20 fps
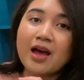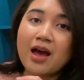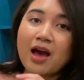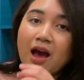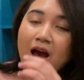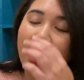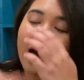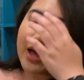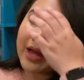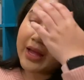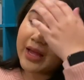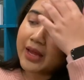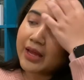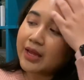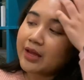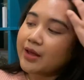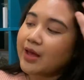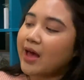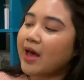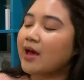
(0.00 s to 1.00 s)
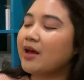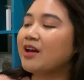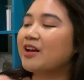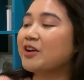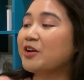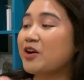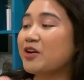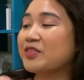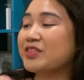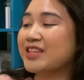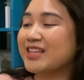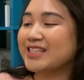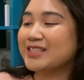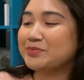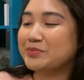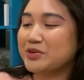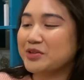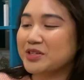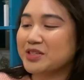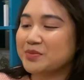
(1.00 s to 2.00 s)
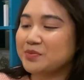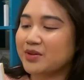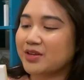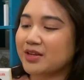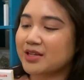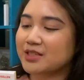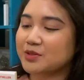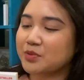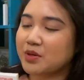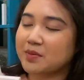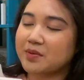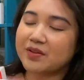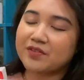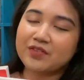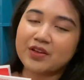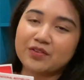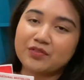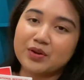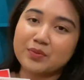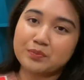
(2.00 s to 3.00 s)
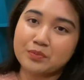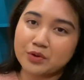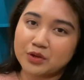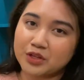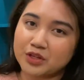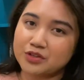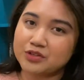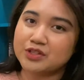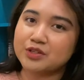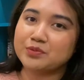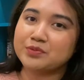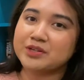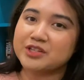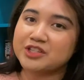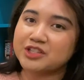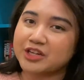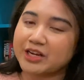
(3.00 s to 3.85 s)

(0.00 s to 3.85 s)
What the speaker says: I got these books because one of my favorite book YouTubers,